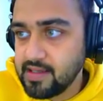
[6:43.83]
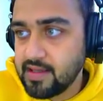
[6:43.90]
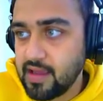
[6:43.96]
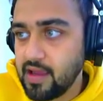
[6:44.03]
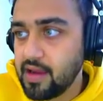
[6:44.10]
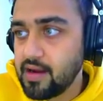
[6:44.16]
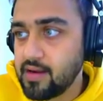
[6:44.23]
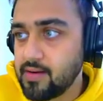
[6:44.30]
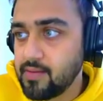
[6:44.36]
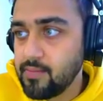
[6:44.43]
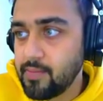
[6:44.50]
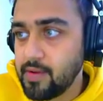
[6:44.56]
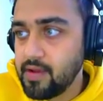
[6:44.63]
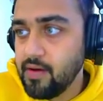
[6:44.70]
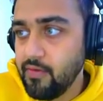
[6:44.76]
ck
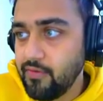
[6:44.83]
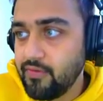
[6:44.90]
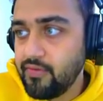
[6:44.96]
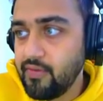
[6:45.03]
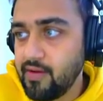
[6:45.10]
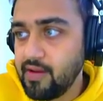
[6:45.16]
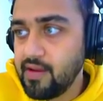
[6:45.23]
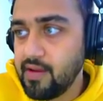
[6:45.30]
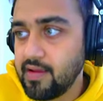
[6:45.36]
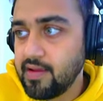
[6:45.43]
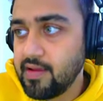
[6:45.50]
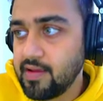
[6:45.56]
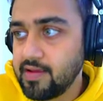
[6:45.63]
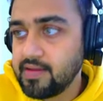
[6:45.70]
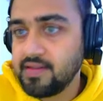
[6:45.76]
into p of
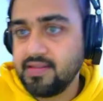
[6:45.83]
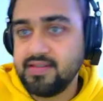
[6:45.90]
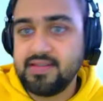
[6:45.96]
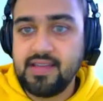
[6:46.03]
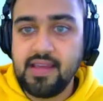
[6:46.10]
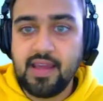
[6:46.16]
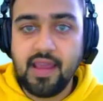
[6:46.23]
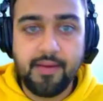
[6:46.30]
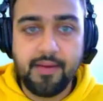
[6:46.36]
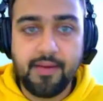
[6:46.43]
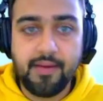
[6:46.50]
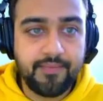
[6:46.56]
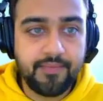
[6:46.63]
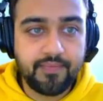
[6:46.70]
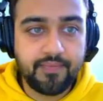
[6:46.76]

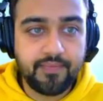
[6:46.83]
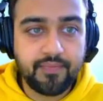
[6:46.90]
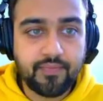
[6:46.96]
ck